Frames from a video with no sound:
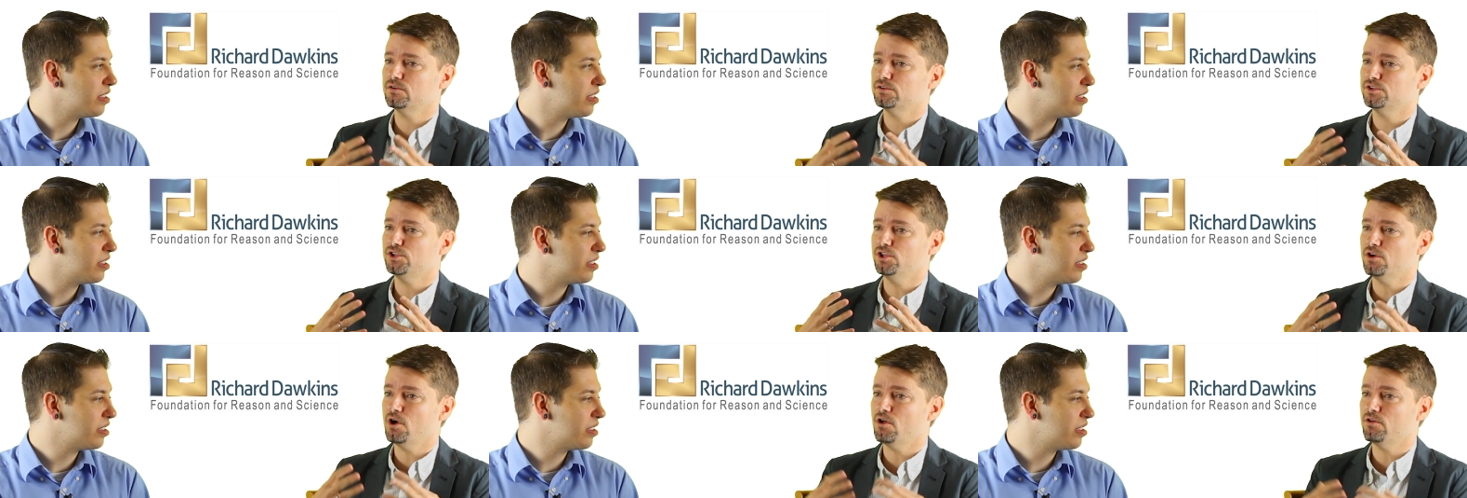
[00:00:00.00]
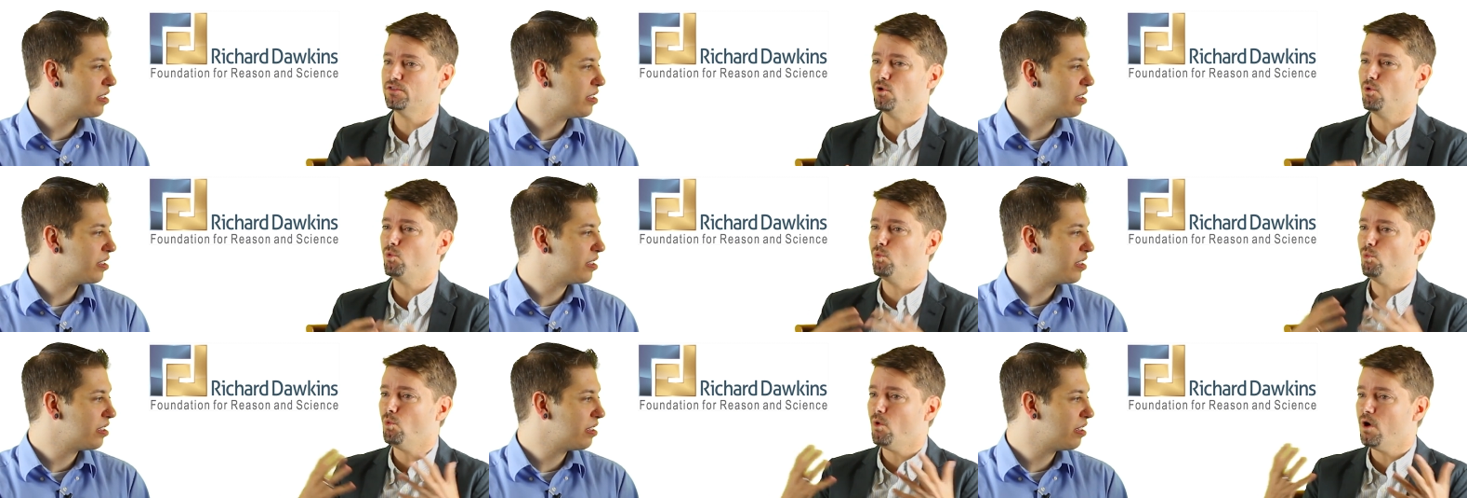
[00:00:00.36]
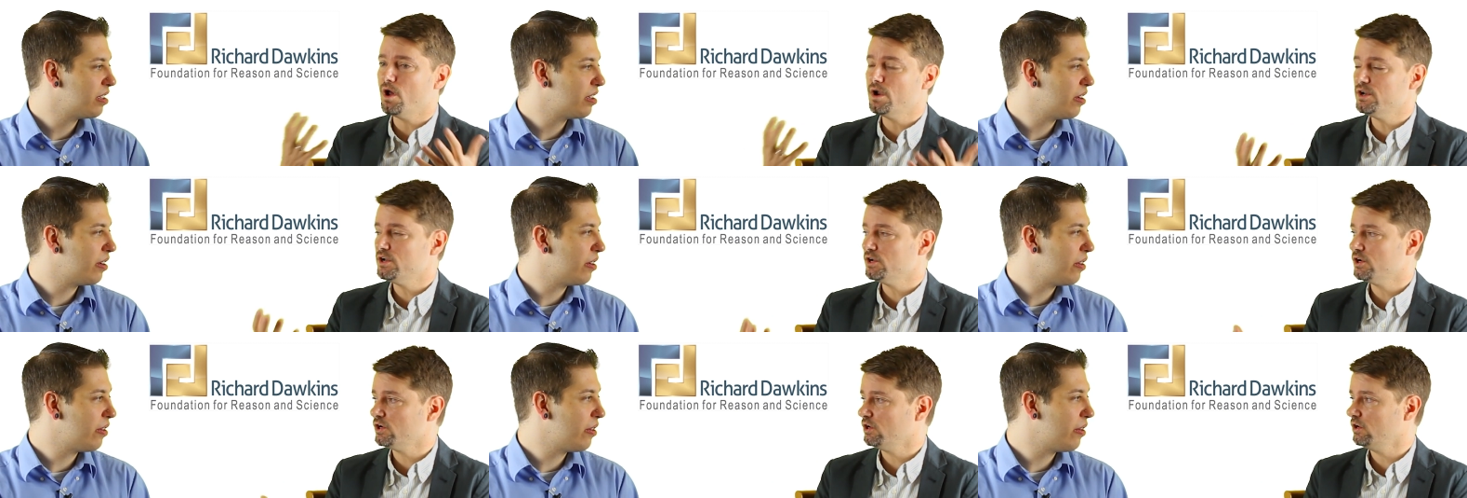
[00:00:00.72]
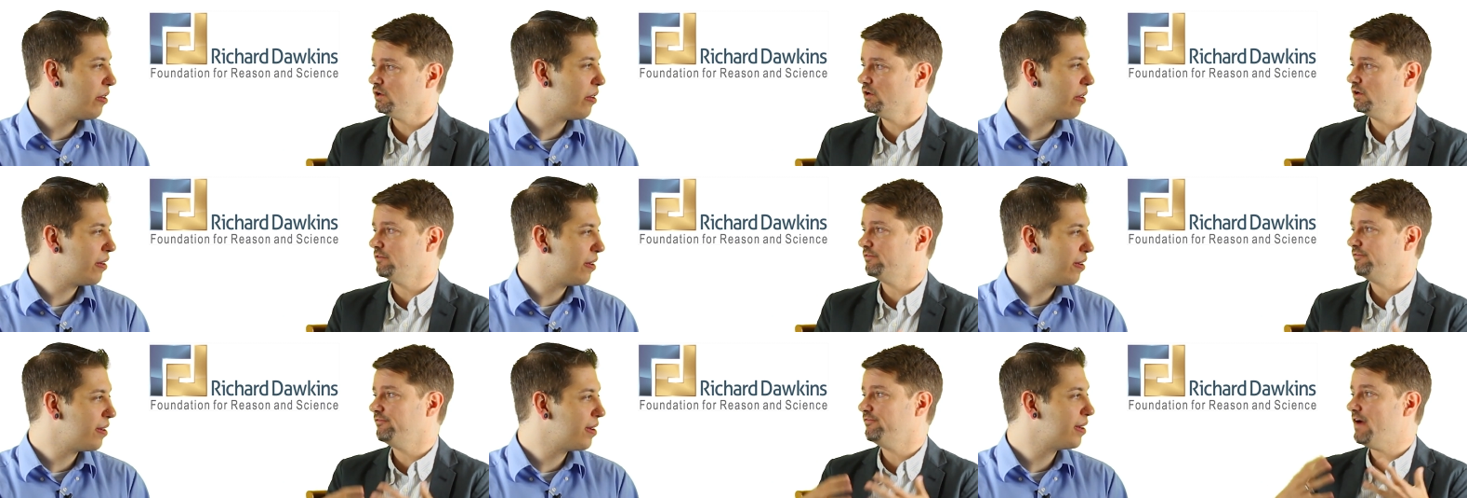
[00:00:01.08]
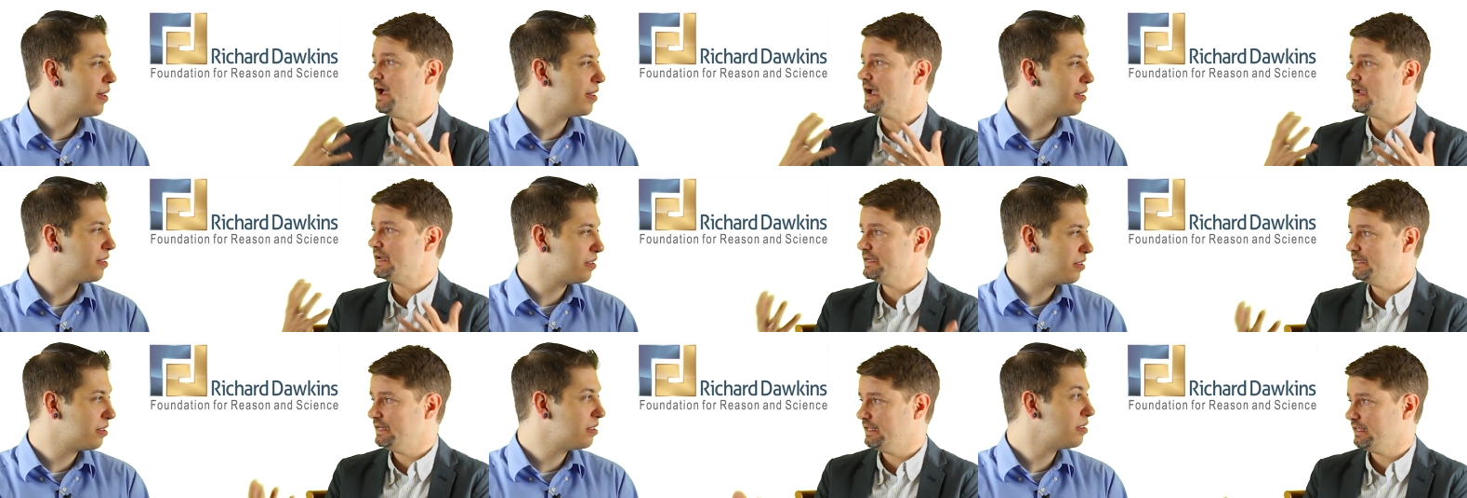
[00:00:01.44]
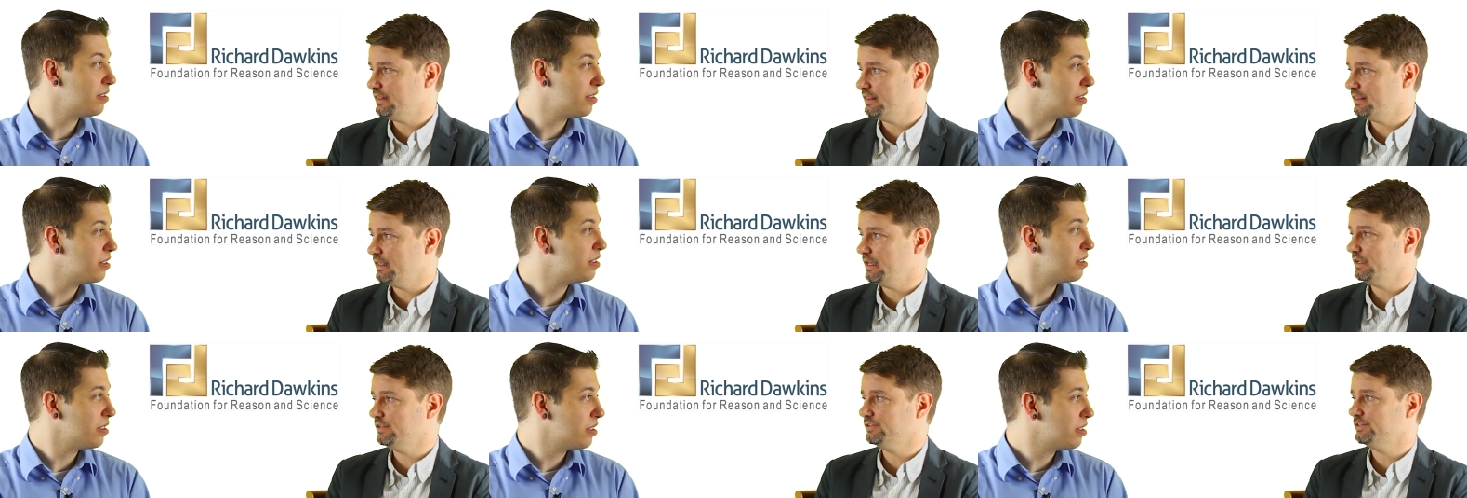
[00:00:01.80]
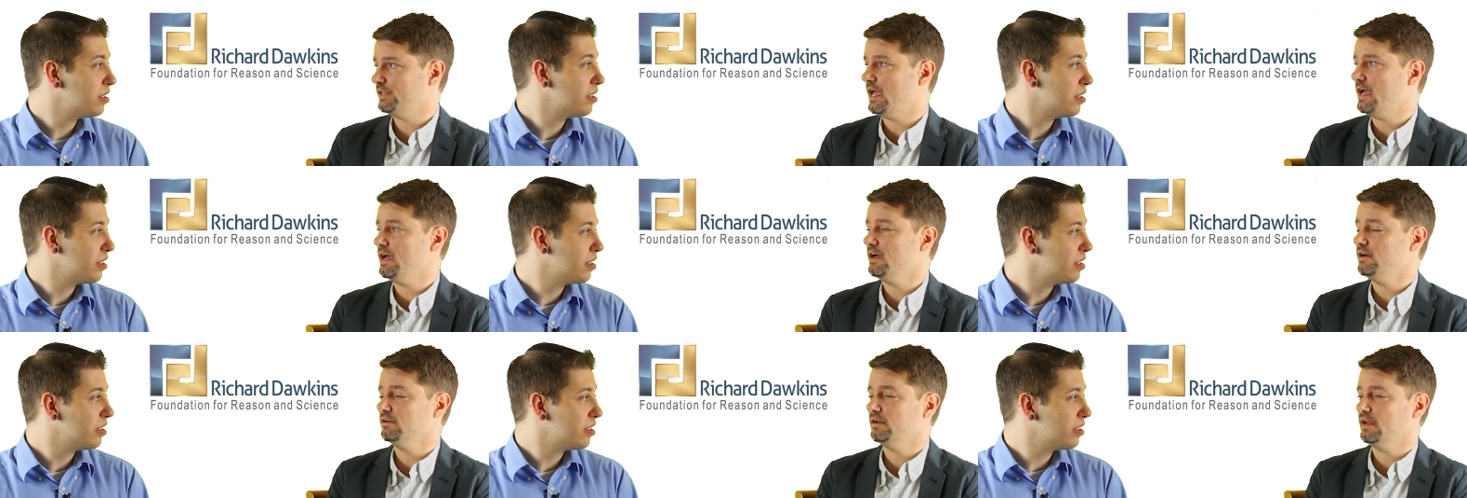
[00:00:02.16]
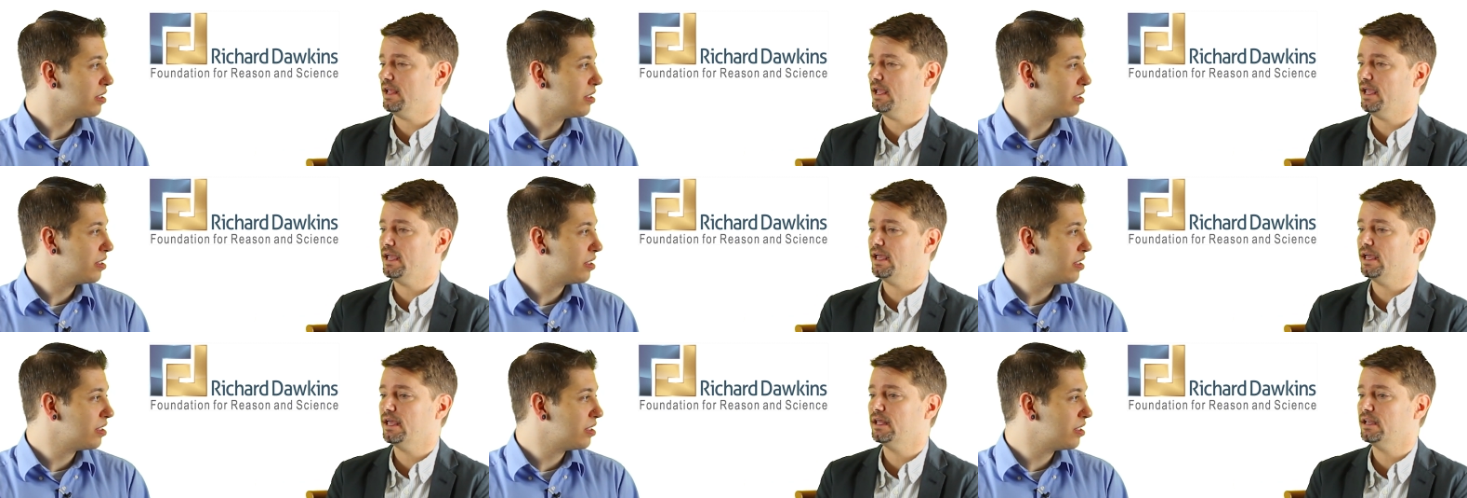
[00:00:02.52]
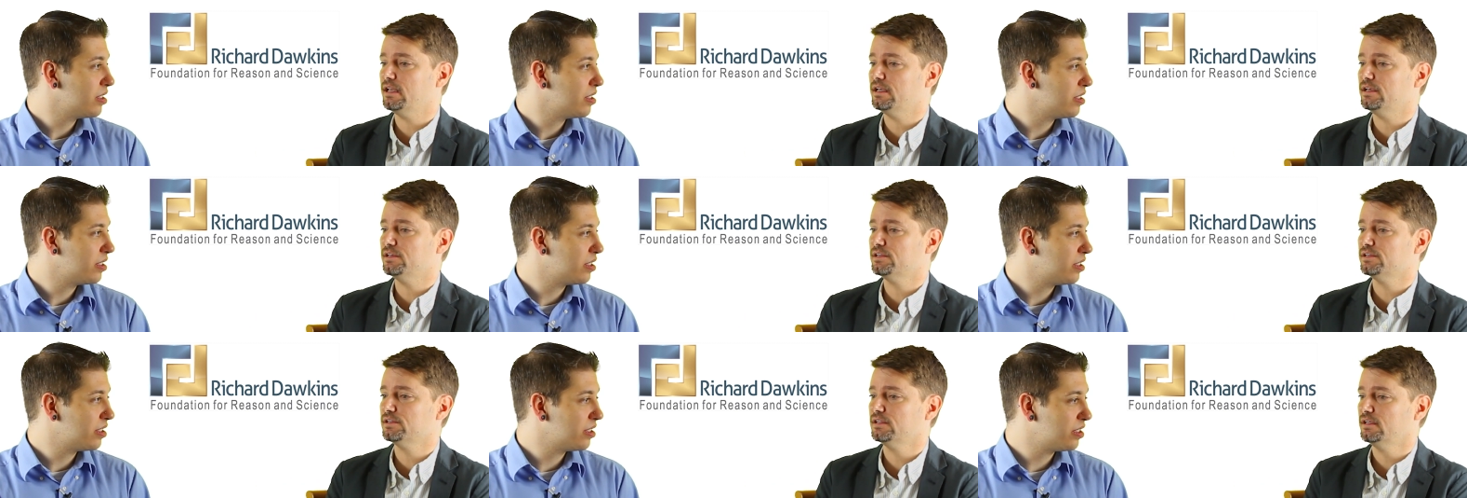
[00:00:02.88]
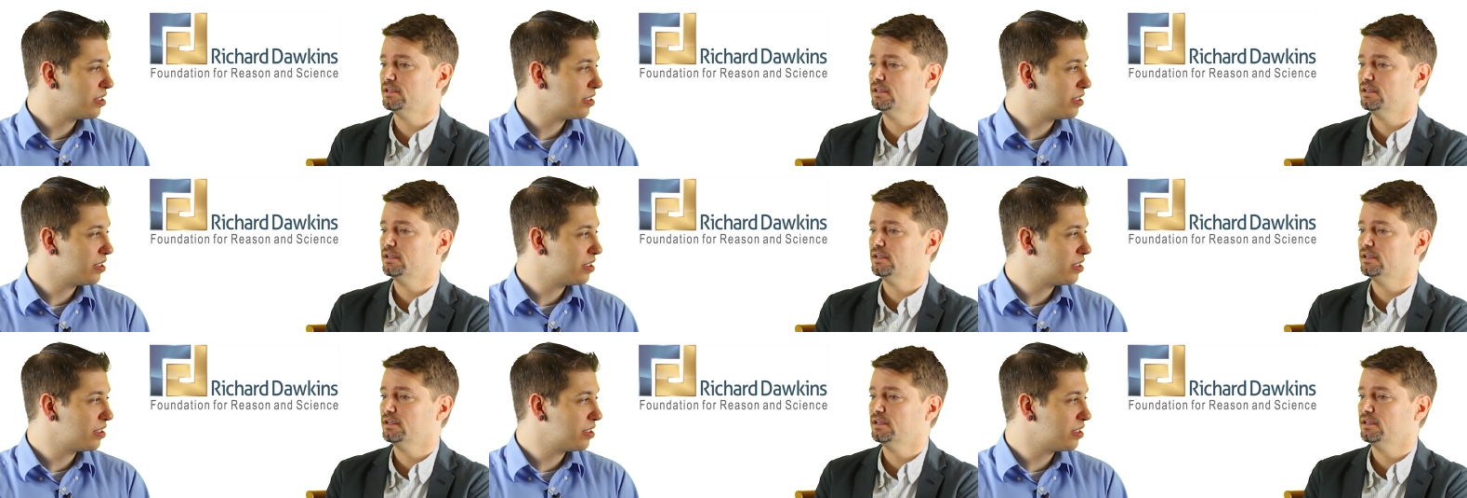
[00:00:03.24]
Speaker 1: you know, the wonder of finding things out. And,